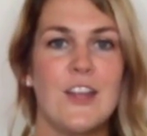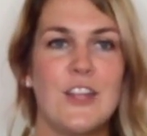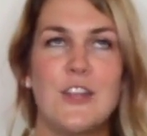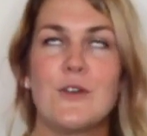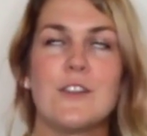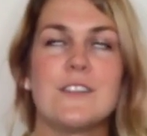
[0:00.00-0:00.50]

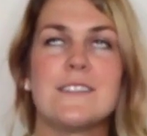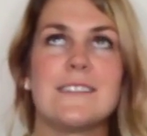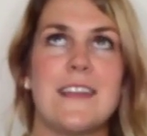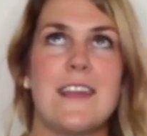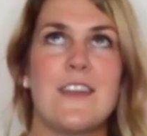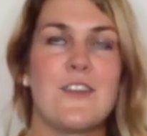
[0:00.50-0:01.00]
you'll
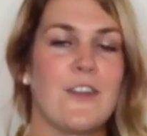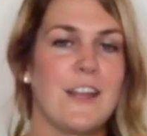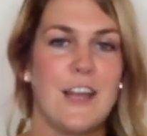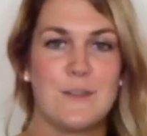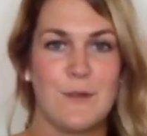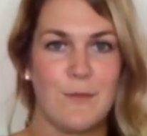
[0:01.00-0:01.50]
see your
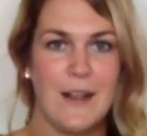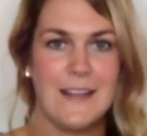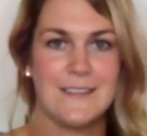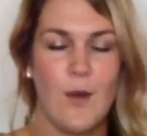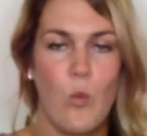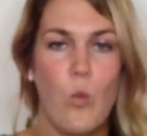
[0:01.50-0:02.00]
engagement
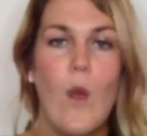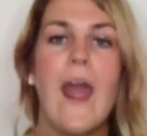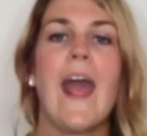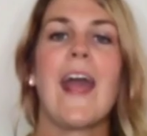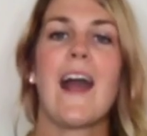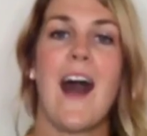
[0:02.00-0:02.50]
rates
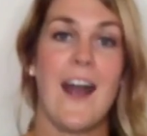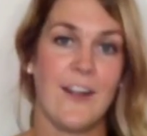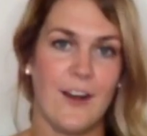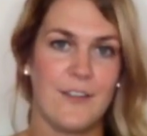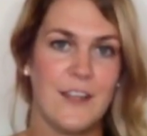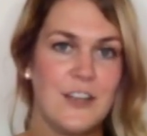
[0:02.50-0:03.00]
way
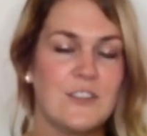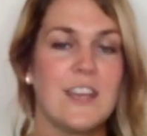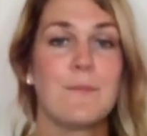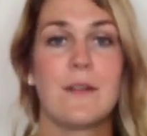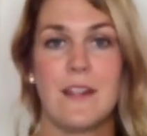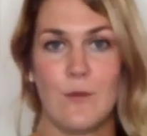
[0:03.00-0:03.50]
higher than you
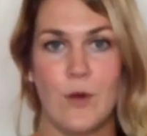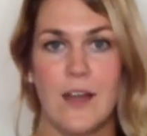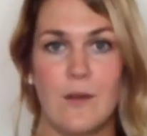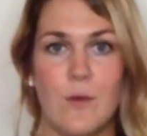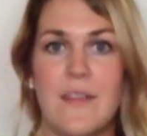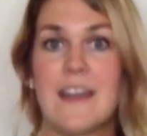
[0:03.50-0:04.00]
typically
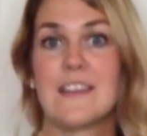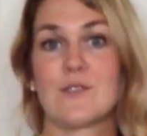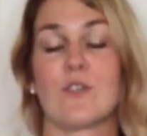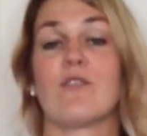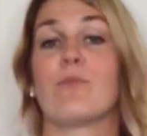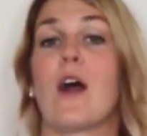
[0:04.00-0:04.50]
would with any
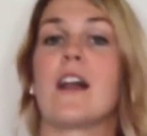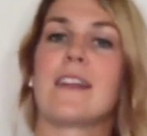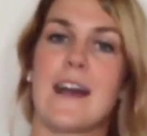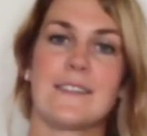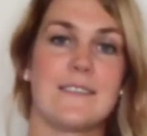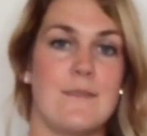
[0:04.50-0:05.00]
sort of
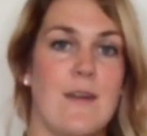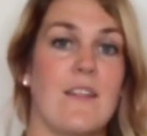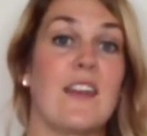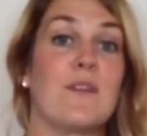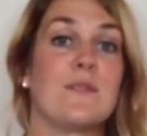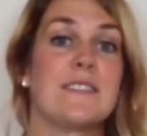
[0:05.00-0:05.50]
broadcast
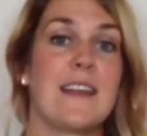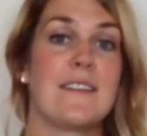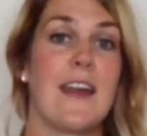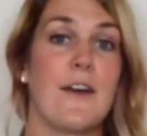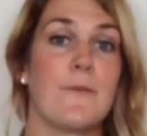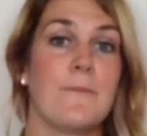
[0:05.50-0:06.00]
email that you would
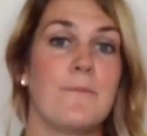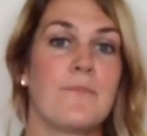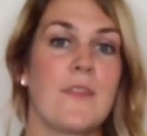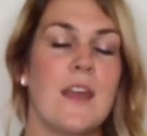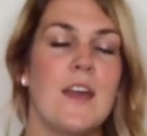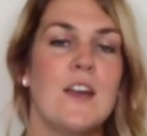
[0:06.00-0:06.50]
send out.
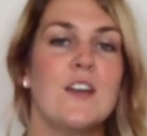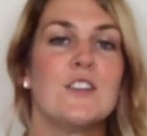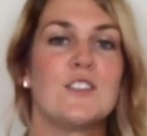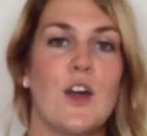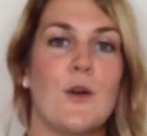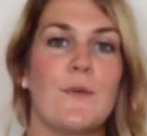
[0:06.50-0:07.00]

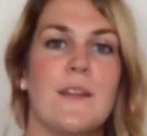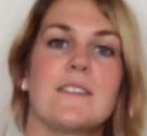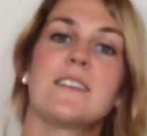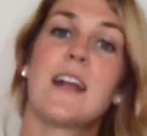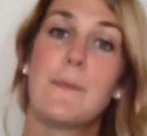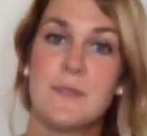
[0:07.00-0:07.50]
So
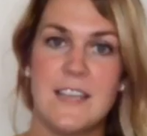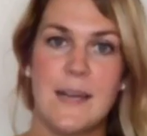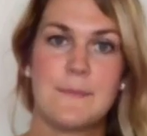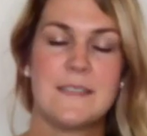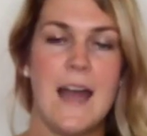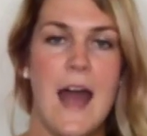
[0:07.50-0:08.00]
there's a couple
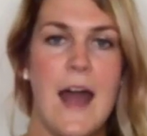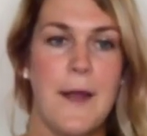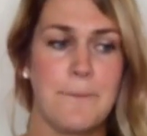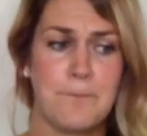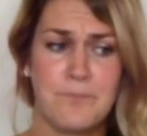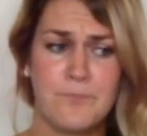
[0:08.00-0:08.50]
tips.
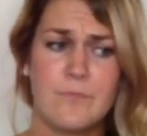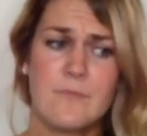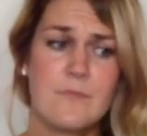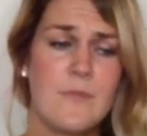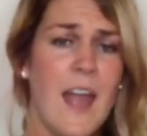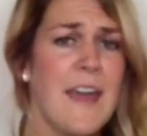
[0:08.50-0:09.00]

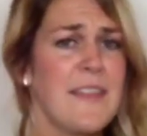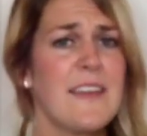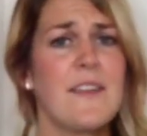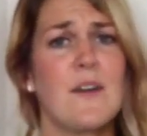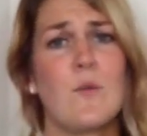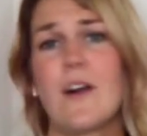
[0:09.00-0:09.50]
I
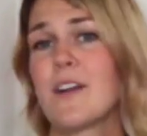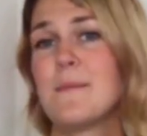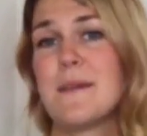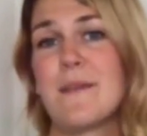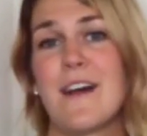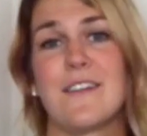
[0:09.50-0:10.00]
think the
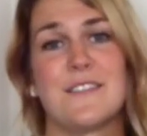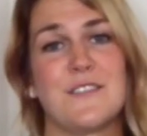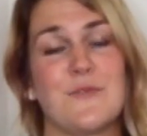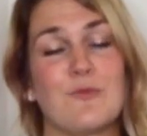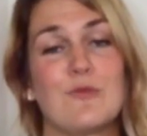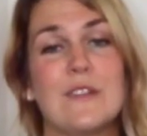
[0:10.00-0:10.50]
welcome email
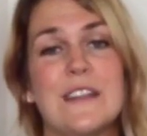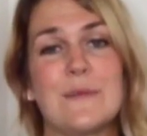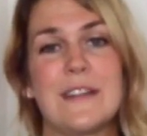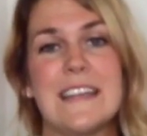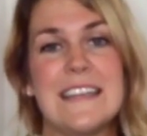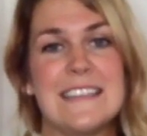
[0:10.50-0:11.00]
is
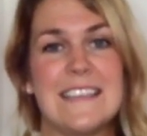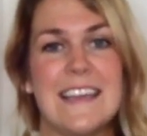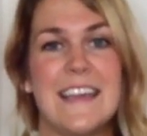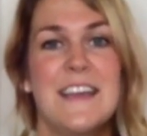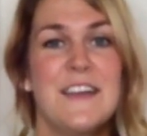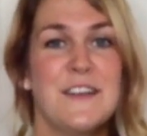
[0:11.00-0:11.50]
really, really
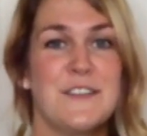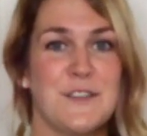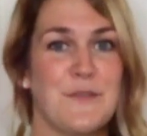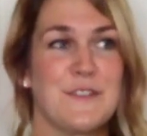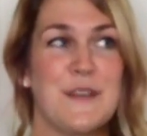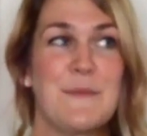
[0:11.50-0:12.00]
easy.
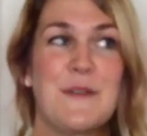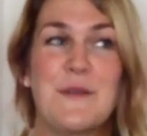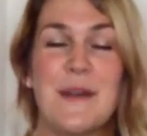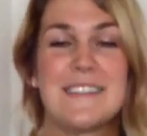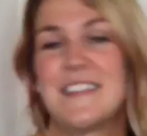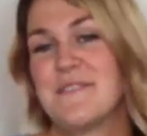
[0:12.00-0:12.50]
So for someone
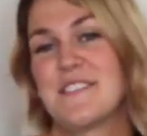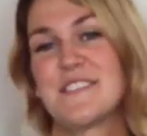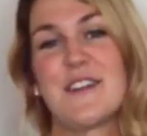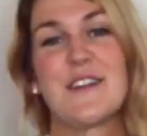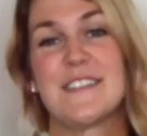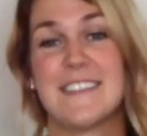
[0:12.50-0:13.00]
who hasn't even
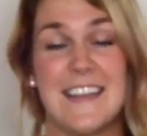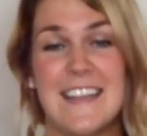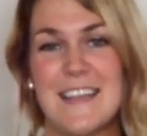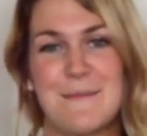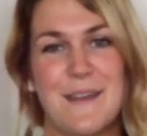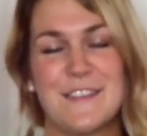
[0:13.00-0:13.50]
started
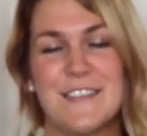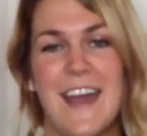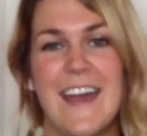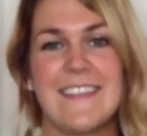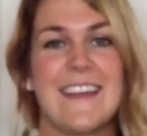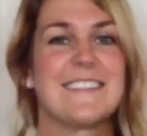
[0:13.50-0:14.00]
sending emails
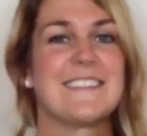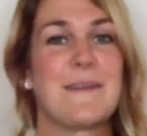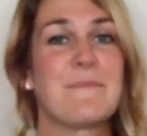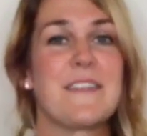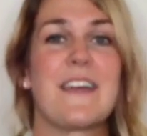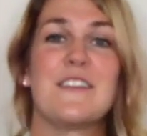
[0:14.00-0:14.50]
yet, that's
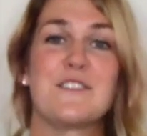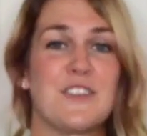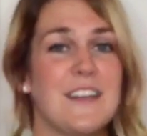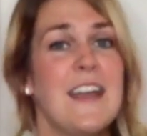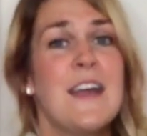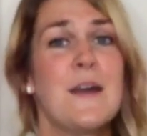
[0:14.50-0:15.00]
something that you
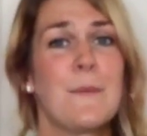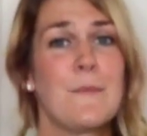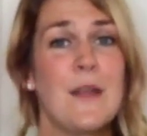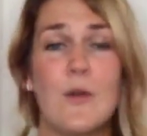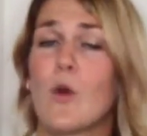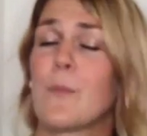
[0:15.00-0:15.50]
should
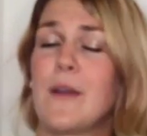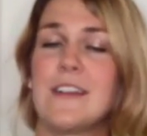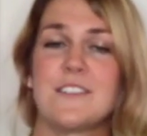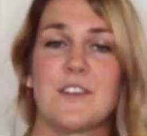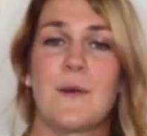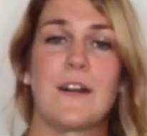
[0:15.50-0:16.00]

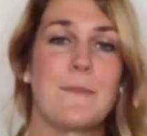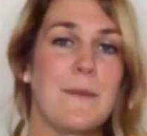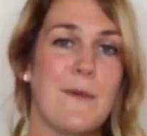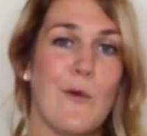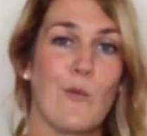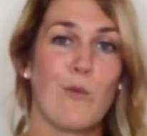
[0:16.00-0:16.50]
incorporate into your welcome
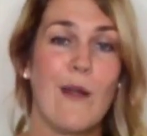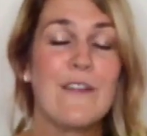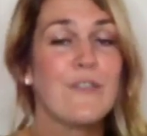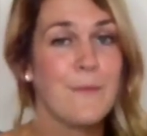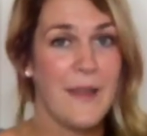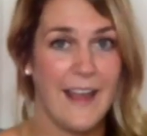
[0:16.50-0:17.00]
email
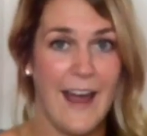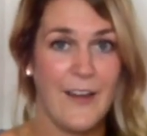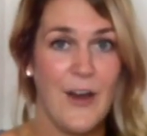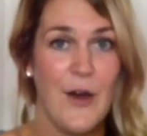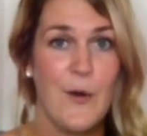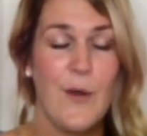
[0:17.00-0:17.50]
right from the
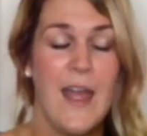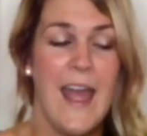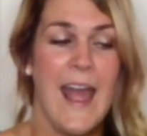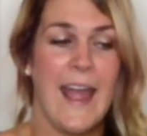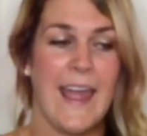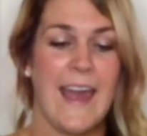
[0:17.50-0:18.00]
get-go,
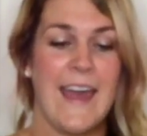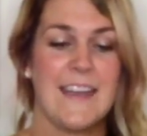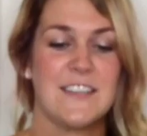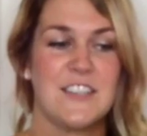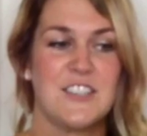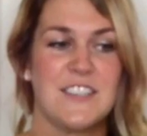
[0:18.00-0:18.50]

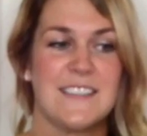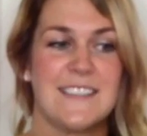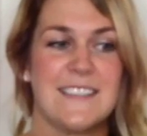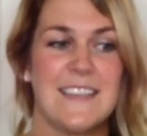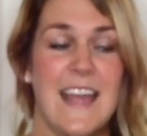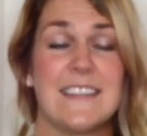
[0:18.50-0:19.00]
and
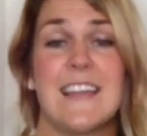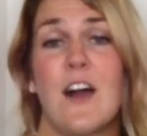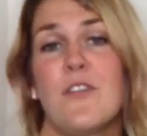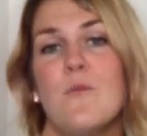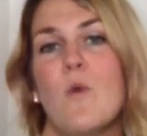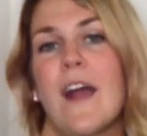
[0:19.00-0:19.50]

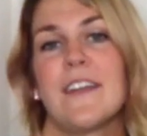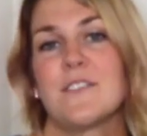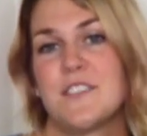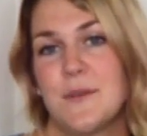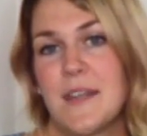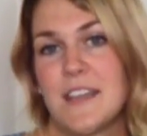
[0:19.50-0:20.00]
tell them why
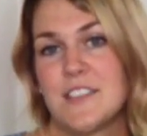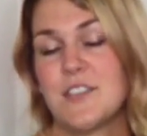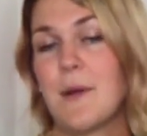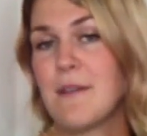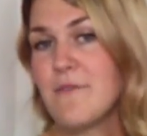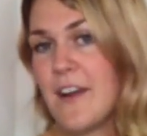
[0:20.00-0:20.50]
you're doing it
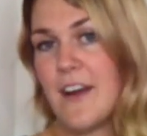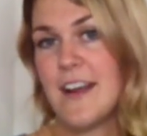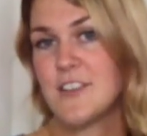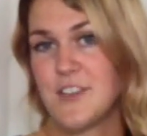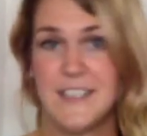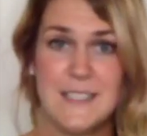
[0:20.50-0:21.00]
too. I'm
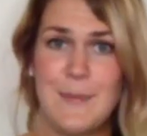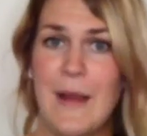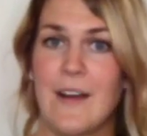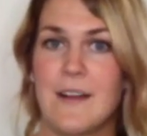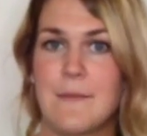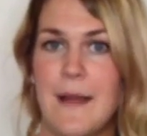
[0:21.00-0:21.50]
very
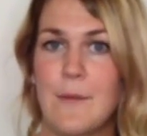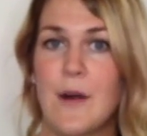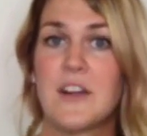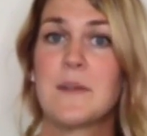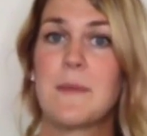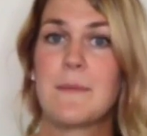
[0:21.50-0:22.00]
transparent in my
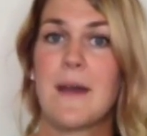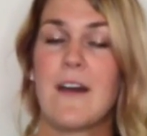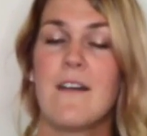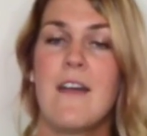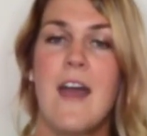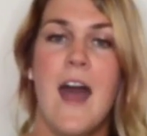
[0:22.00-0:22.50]
welcome
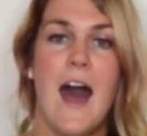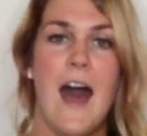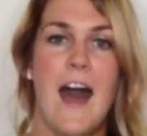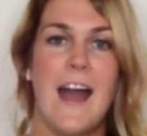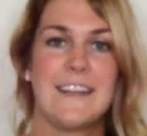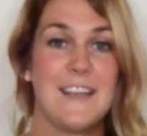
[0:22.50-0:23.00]
email.
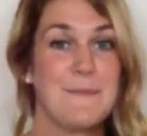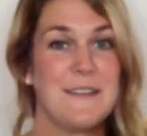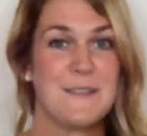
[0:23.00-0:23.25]
I tell my